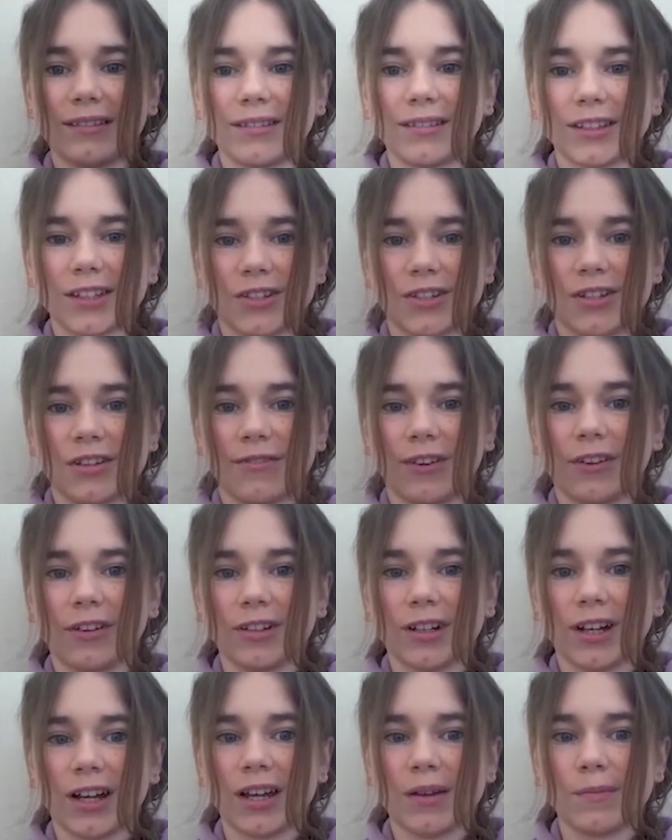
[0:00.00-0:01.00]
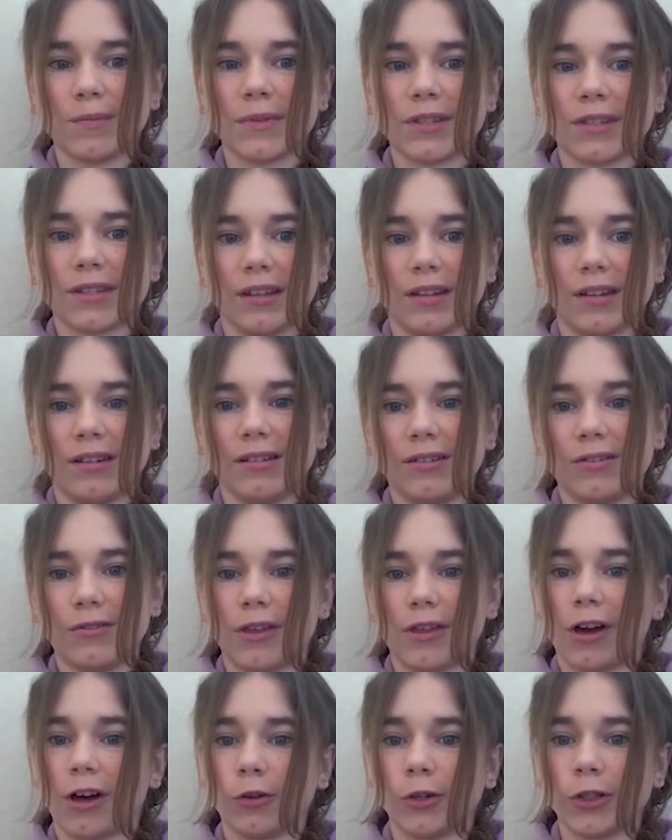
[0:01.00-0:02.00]
such difficult times, and do
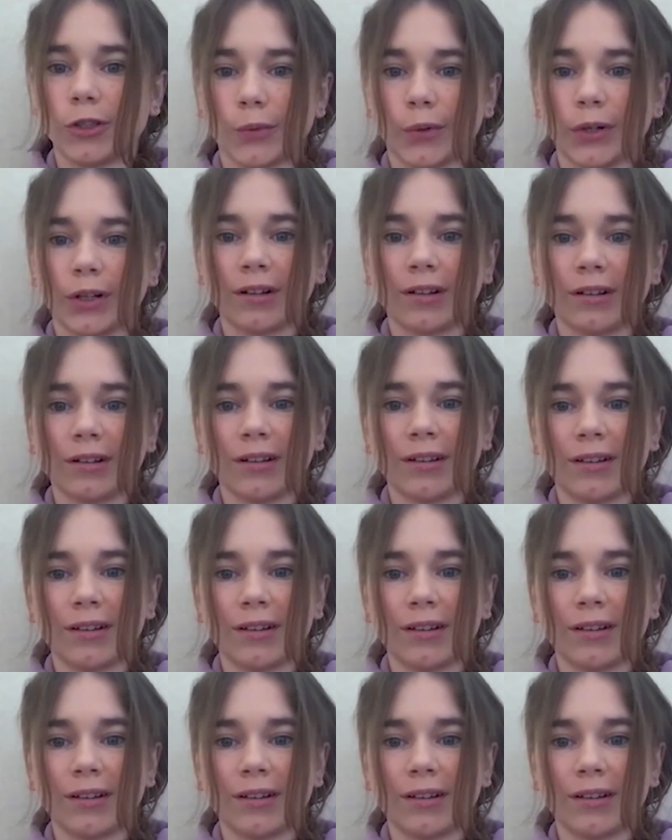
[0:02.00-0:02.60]
they always work?